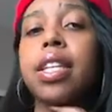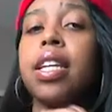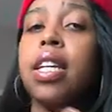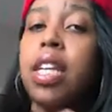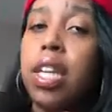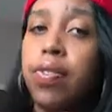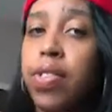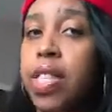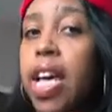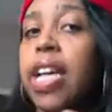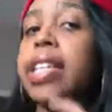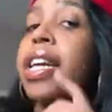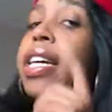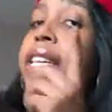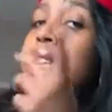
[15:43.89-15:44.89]
He was
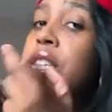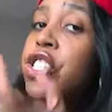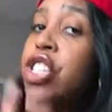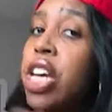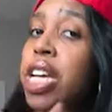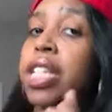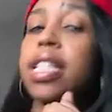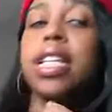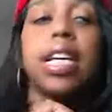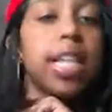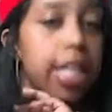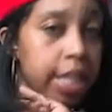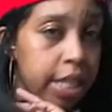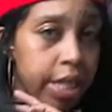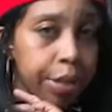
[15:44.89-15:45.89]
like, now check
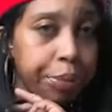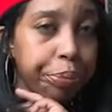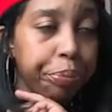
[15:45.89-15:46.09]
this.